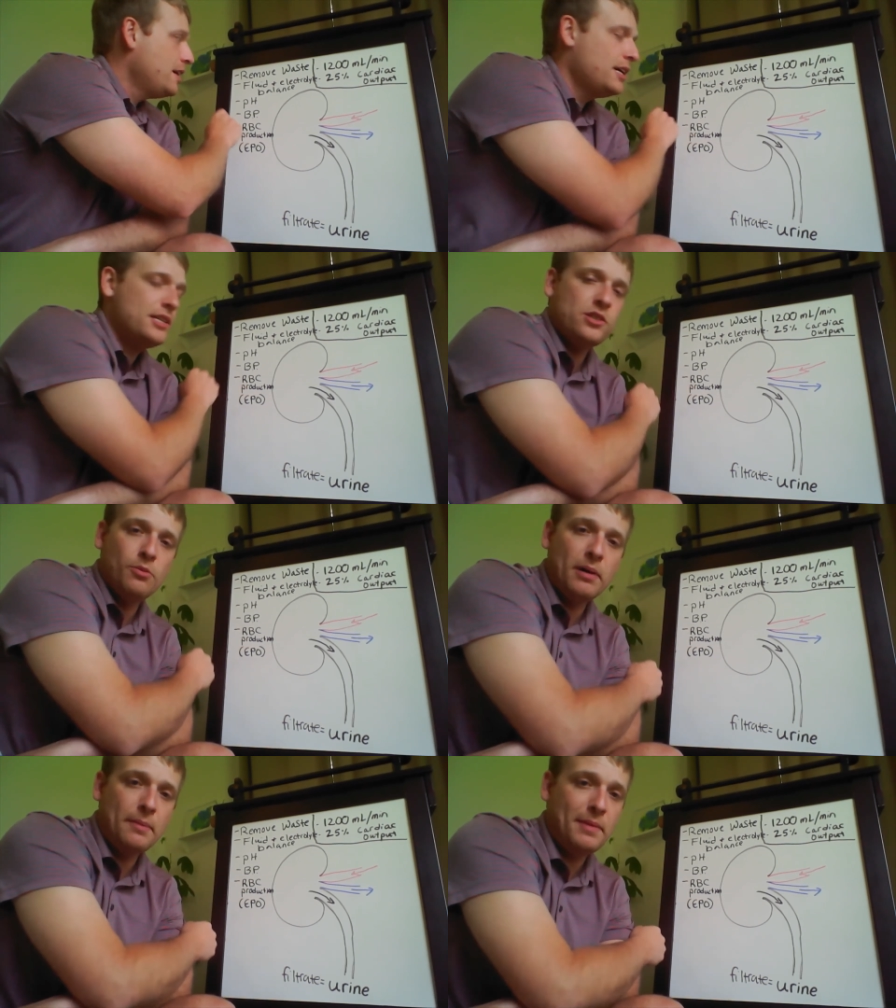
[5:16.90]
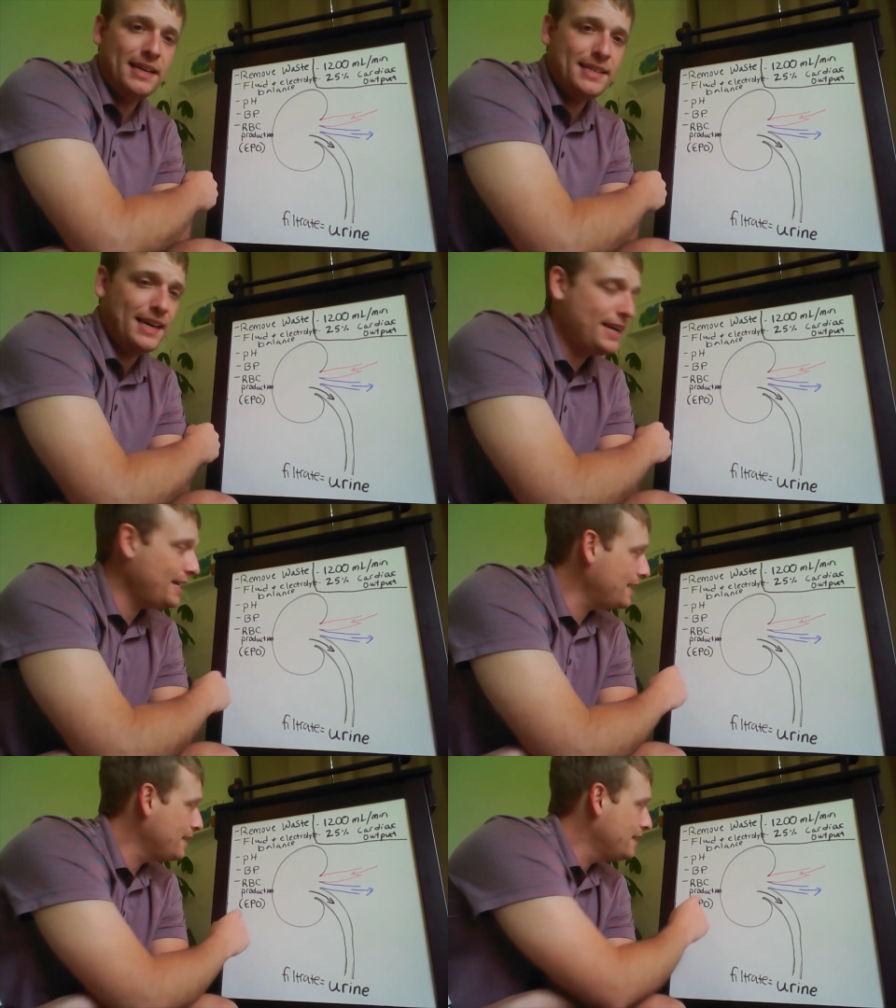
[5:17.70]
So by
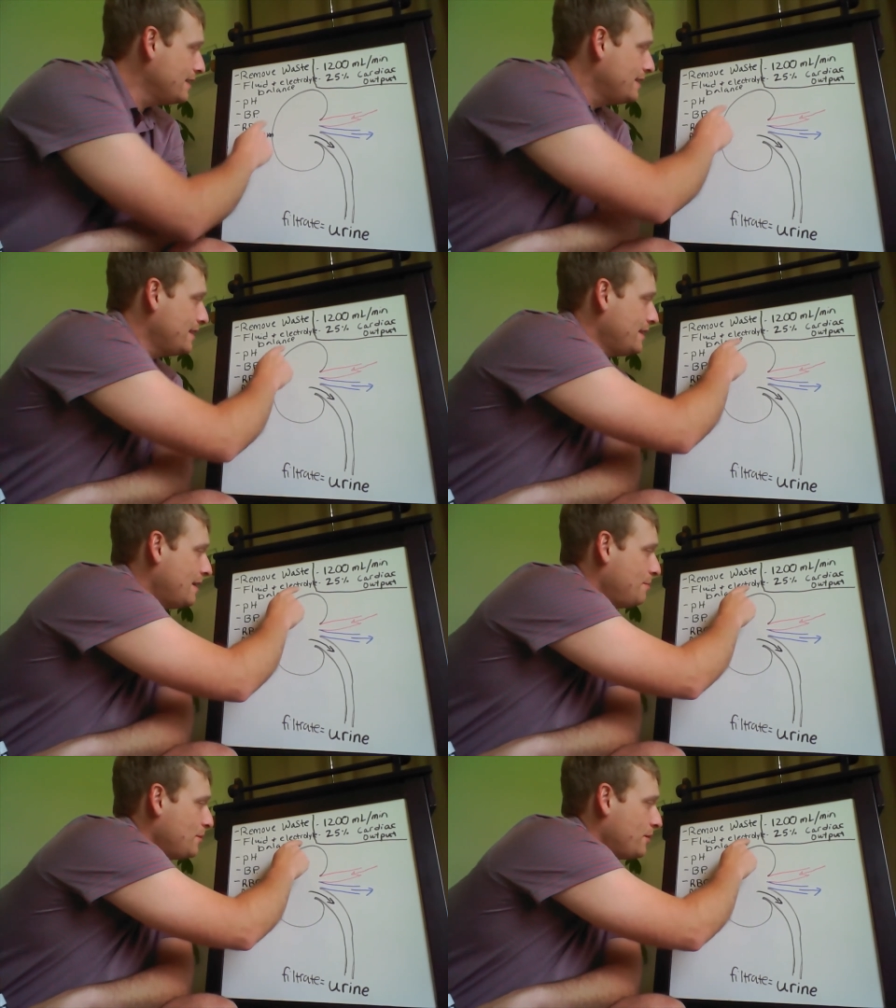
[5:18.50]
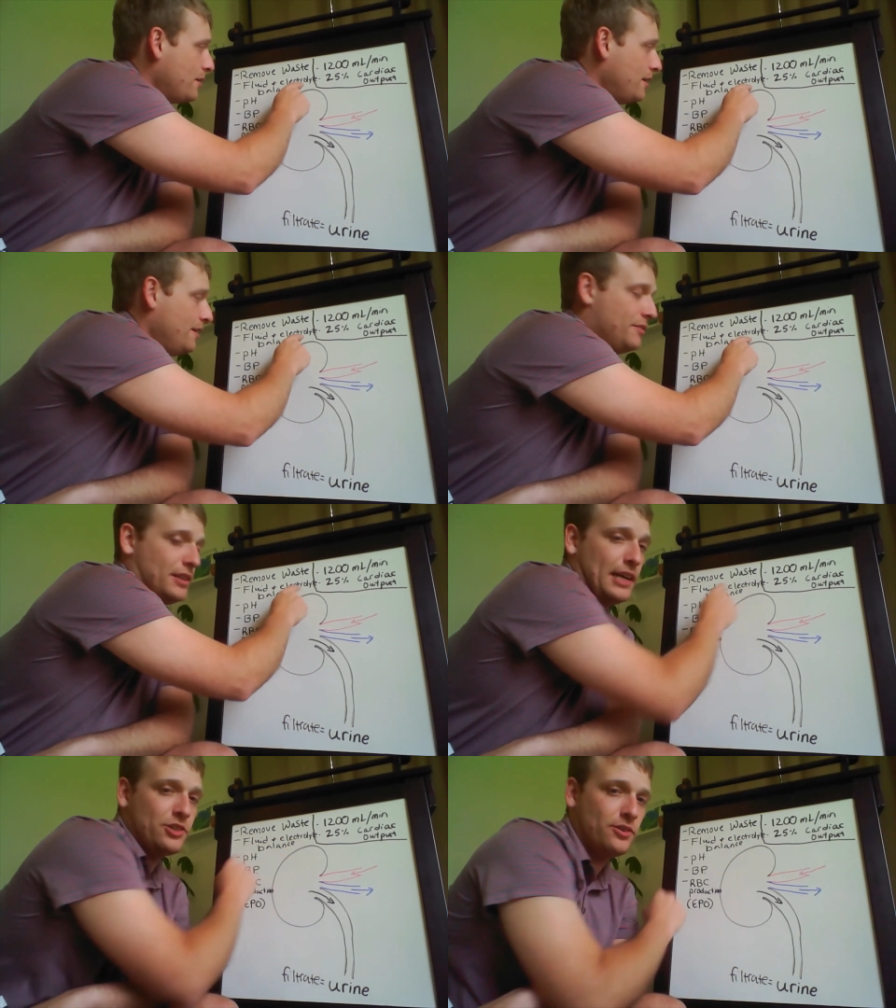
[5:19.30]
maintaining the number of
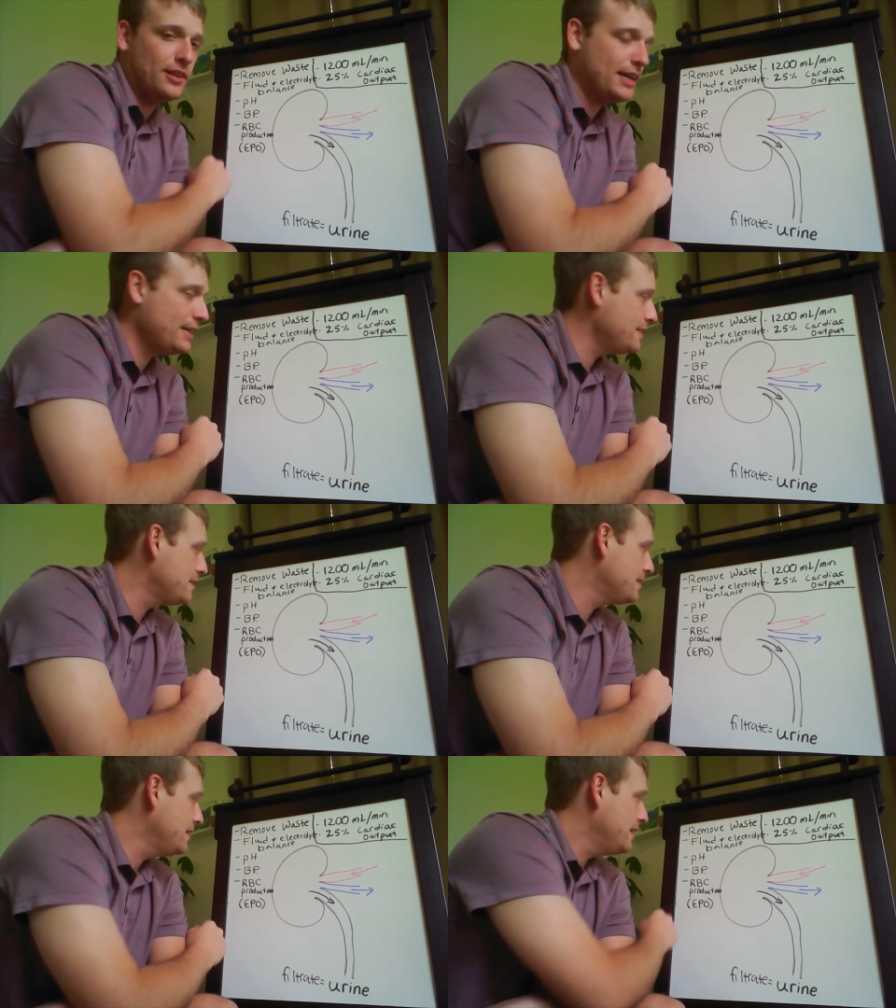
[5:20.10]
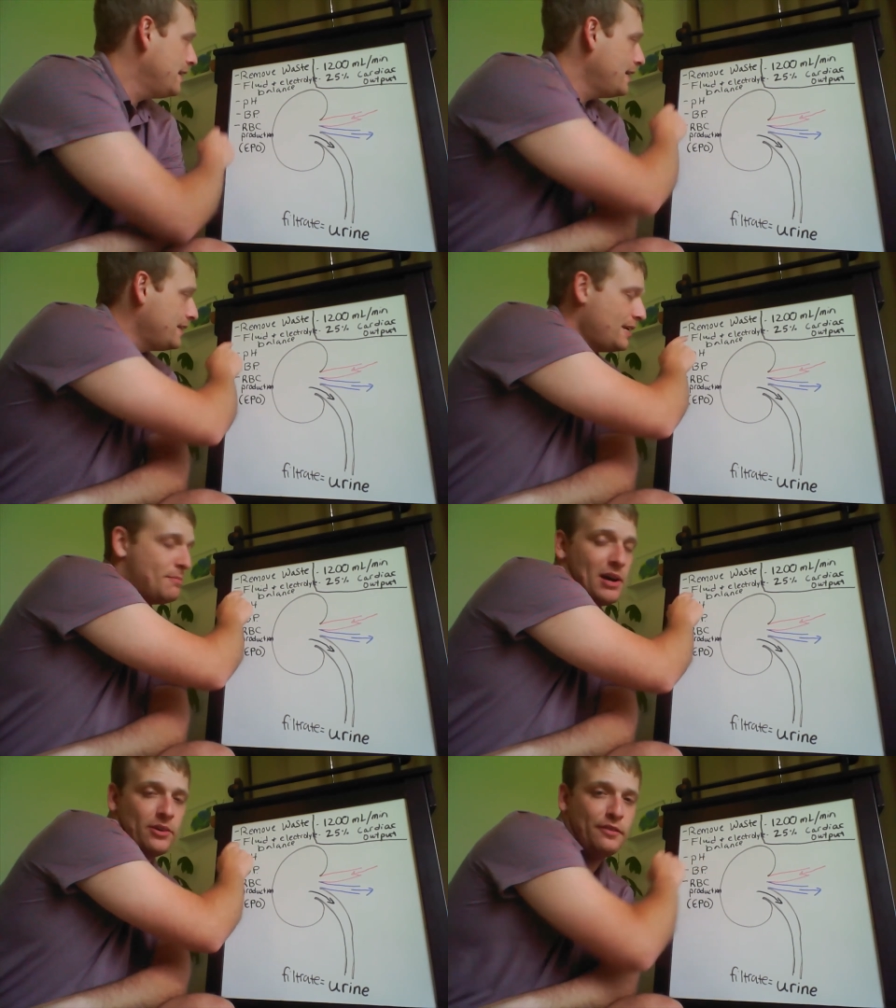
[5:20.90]
electrolytes and the
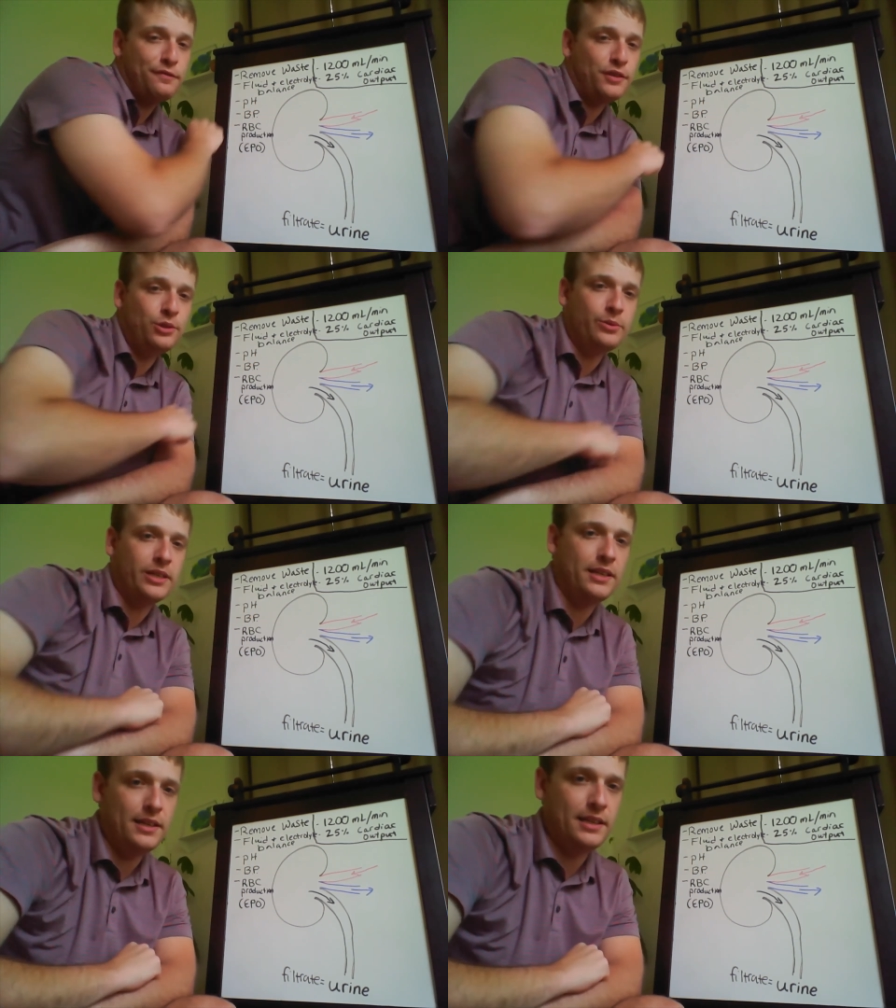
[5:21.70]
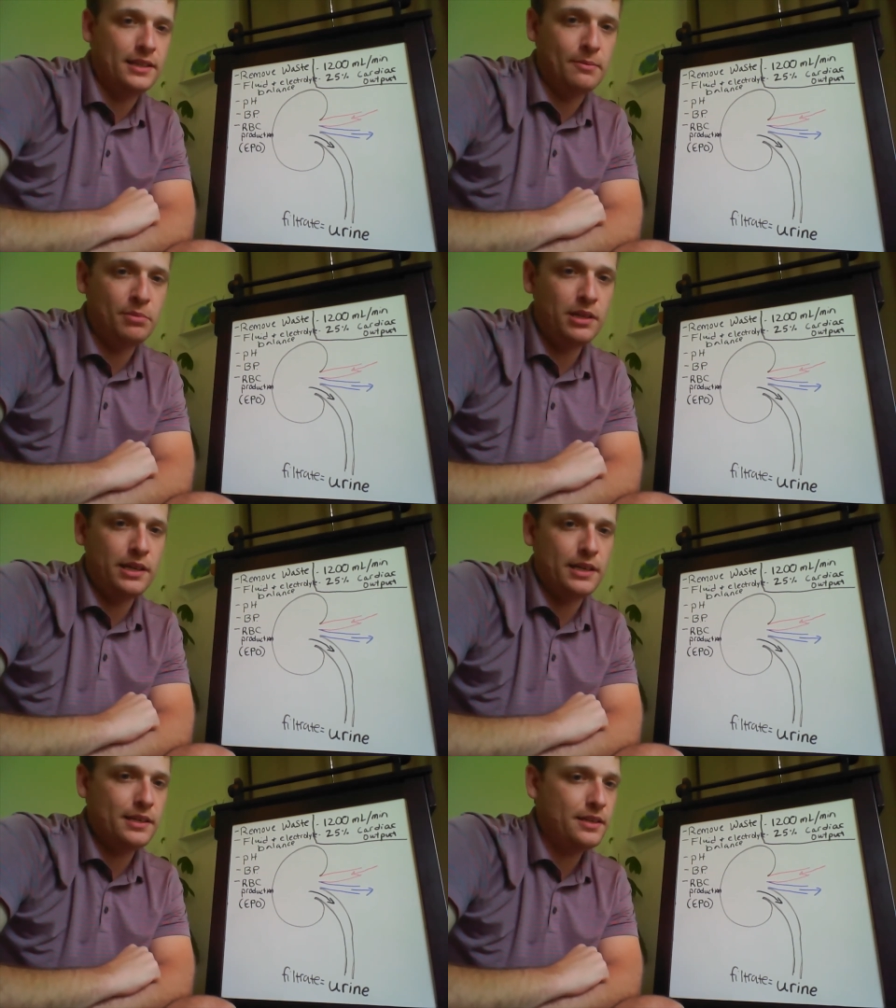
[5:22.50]
amount of fluid in the
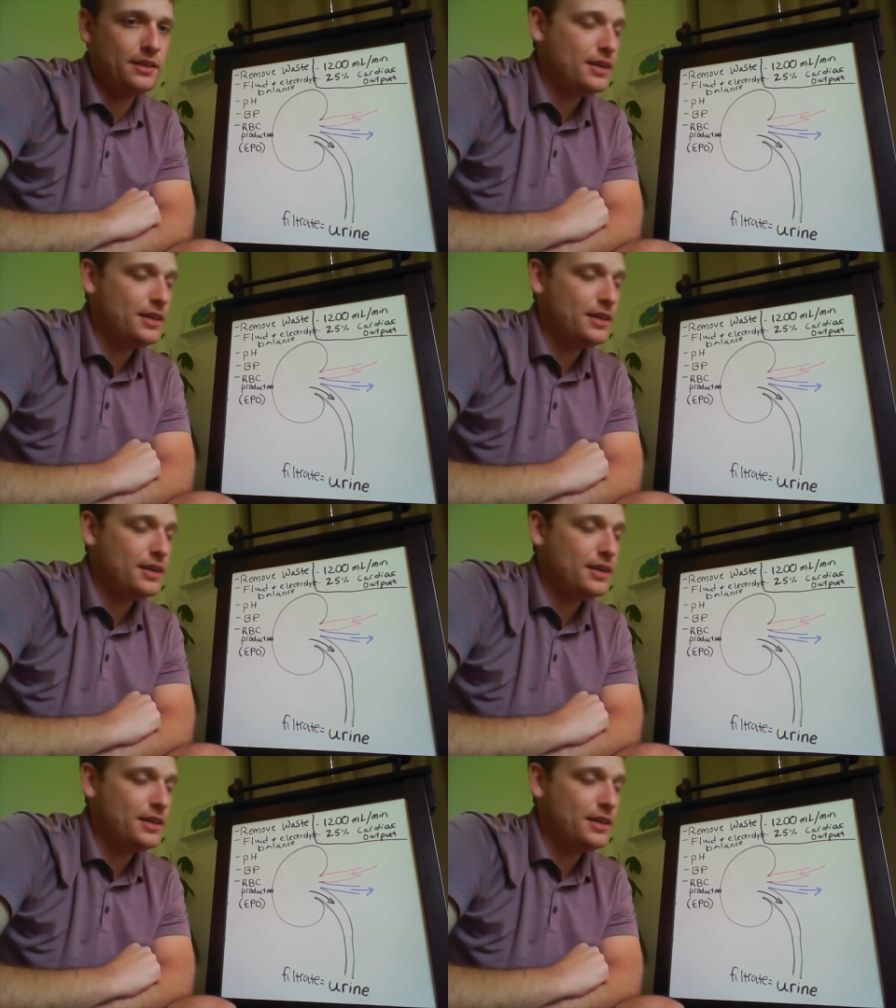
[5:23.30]
blood,